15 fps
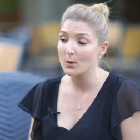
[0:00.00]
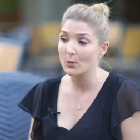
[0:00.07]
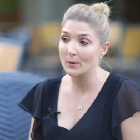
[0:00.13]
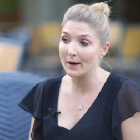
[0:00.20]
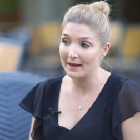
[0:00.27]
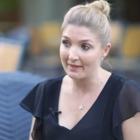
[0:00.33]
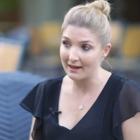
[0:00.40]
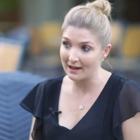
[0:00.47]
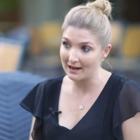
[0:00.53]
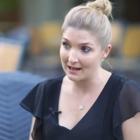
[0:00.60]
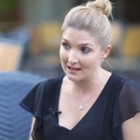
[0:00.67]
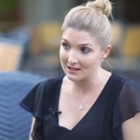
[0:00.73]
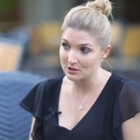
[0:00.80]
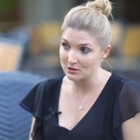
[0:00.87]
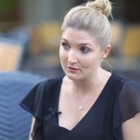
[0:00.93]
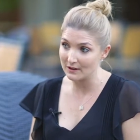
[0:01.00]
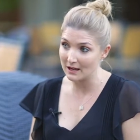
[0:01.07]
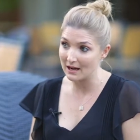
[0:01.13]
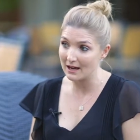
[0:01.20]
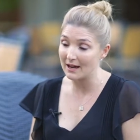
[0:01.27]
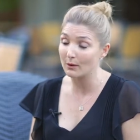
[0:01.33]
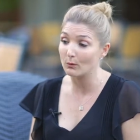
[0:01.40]
where they're allowed to
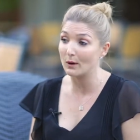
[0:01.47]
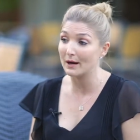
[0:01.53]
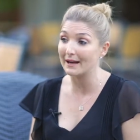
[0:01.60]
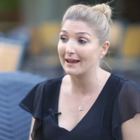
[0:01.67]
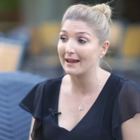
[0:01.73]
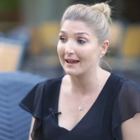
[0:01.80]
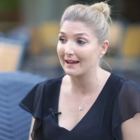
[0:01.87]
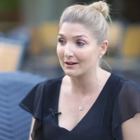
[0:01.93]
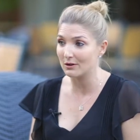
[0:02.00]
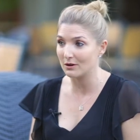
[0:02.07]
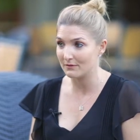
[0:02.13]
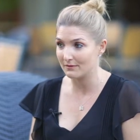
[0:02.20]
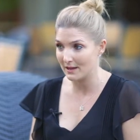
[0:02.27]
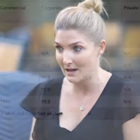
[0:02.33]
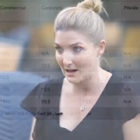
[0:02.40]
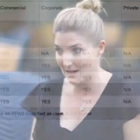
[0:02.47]
fly, and what aircraft they're